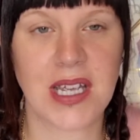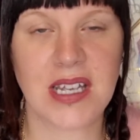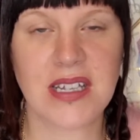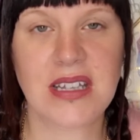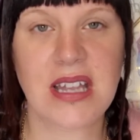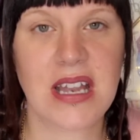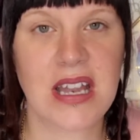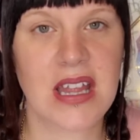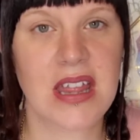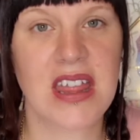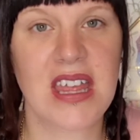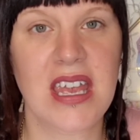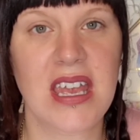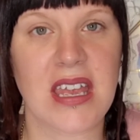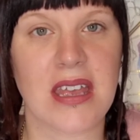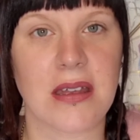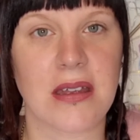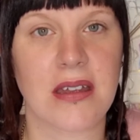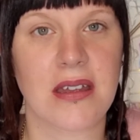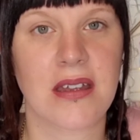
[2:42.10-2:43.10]
Is it a
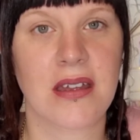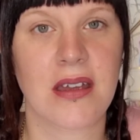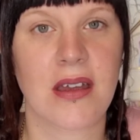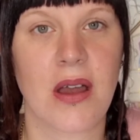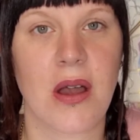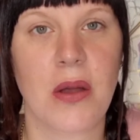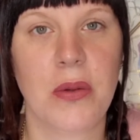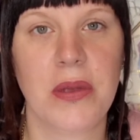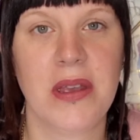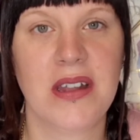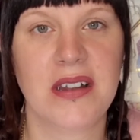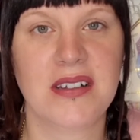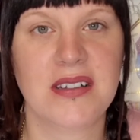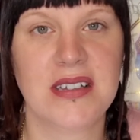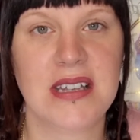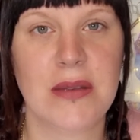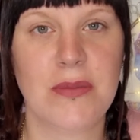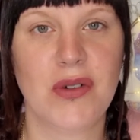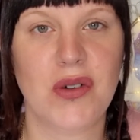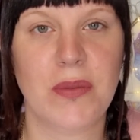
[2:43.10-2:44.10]
thing? Are we going to
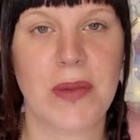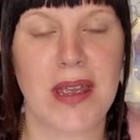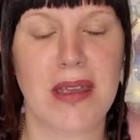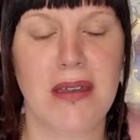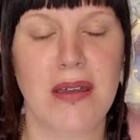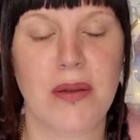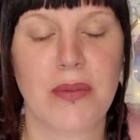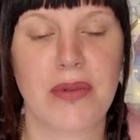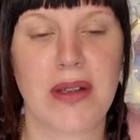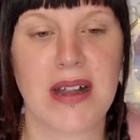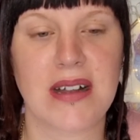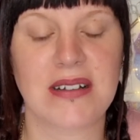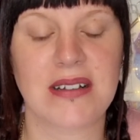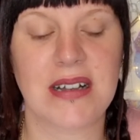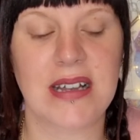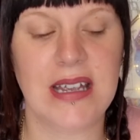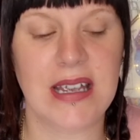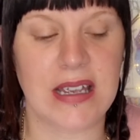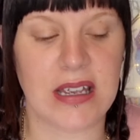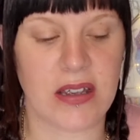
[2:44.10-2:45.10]
see more makeup
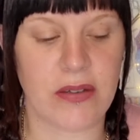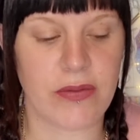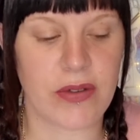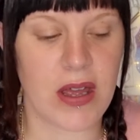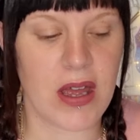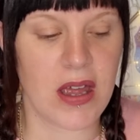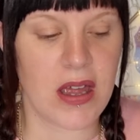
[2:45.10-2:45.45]
brands leave?